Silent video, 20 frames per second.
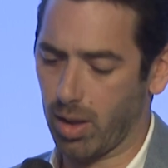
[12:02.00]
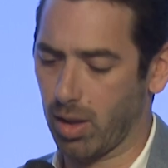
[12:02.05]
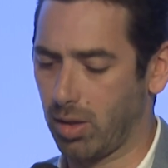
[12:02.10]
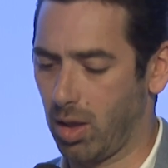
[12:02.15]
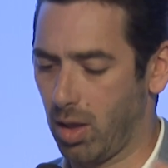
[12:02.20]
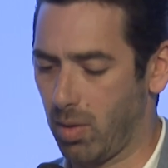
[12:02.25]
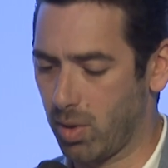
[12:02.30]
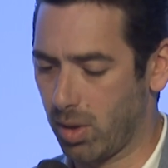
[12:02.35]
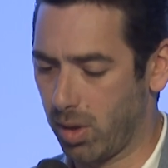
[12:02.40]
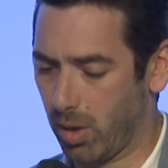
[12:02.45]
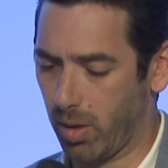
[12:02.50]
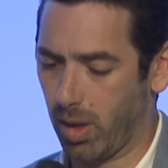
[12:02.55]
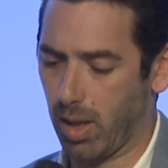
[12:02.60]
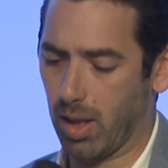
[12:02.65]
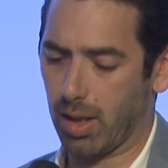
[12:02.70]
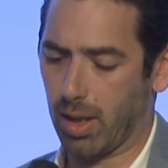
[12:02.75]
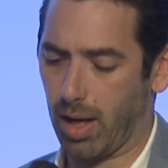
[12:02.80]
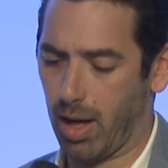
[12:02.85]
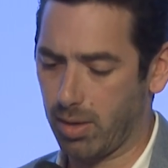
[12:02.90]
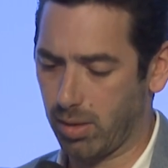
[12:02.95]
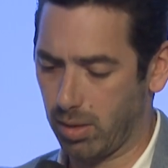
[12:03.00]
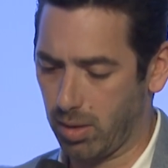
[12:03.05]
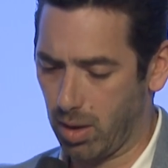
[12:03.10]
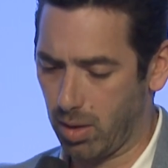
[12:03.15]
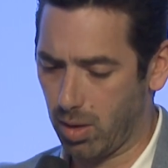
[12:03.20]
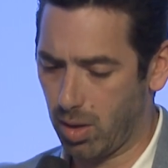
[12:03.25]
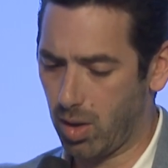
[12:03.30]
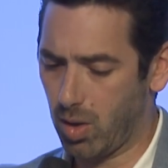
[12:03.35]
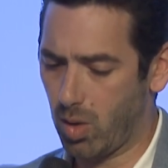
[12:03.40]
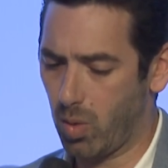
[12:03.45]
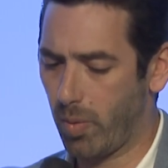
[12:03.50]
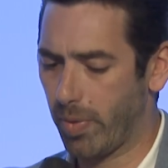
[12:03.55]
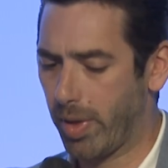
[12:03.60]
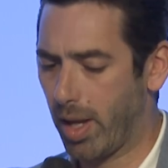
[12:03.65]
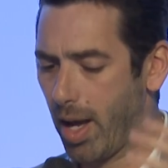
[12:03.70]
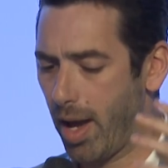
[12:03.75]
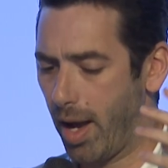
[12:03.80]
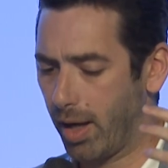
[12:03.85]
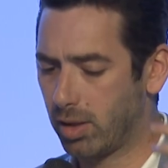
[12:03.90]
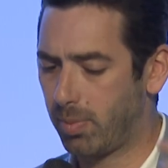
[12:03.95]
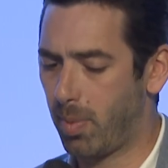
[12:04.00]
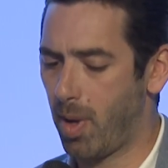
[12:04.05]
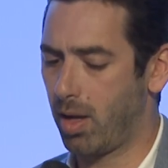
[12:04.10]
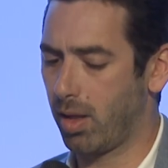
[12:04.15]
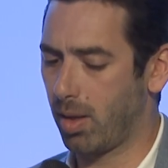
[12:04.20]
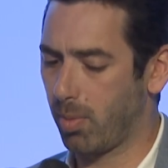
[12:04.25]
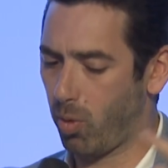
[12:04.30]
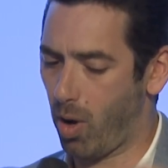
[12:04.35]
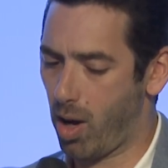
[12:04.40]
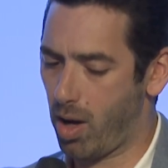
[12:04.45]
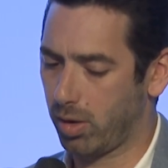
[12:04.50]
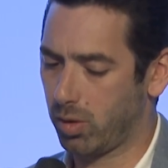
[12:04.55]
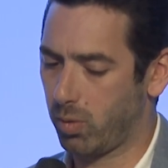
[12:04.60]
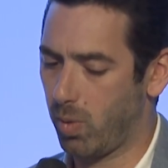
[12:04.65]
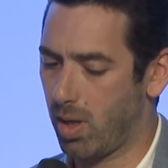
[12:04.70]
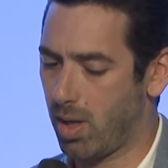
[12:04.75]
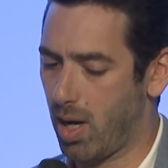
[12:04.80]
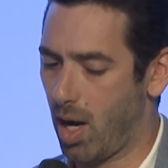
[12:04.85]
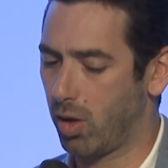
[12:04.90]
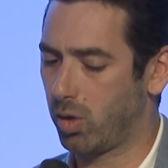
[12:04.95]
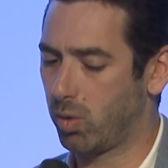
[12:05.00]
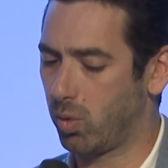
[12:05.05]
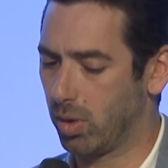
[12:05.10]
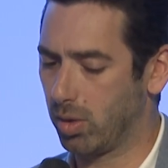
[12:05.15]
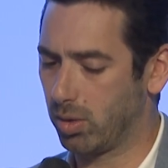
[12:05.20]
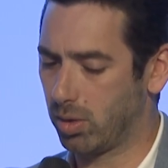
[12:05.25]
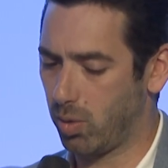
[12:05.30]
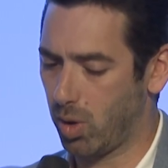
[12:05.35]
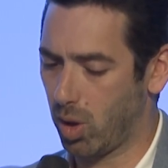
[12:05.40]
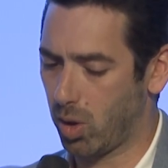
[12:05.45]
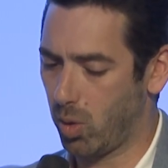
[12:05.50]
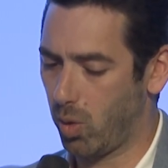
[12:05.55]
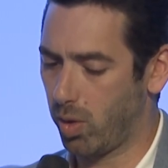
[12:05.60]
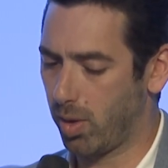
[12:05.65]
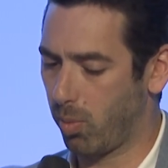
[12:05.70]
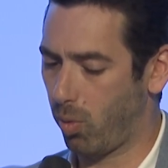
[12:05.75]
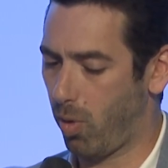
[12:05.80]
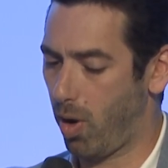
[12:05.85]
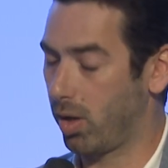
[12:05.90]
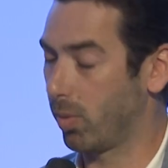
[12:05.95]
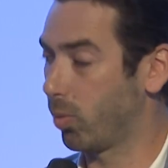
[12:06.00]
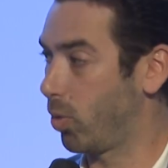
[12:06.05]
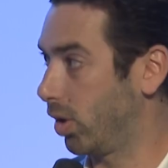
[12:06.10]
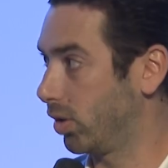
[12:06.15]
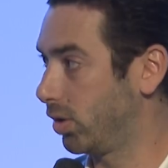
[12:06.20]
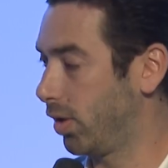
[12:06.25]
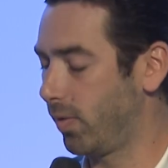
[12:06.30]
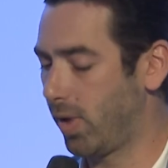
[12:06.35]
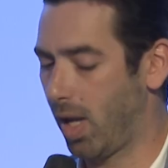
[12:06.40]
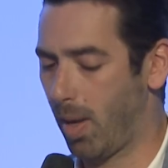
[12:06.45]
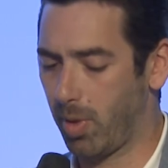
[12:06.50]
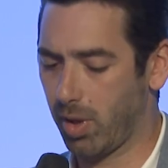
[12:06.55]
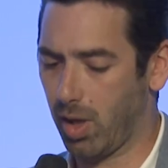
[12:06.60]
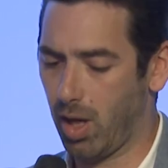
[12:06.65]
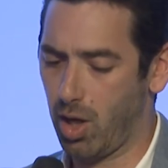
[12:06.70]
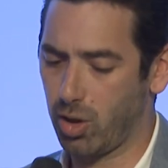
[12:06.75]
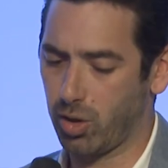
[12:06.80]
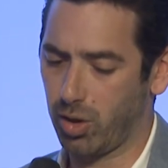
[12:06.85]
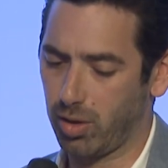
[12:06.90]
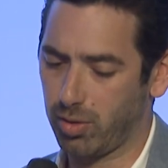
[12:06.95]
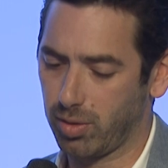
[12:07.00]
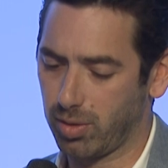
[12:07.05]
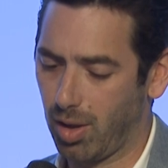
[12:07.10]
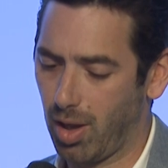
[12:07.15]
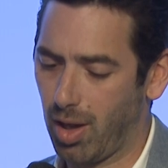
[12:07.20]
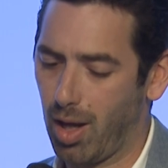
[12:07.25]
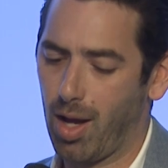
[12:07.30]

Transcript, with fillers: continuous learning, Kaizen EDU, expanding the product suite now to include the broader productivity applications,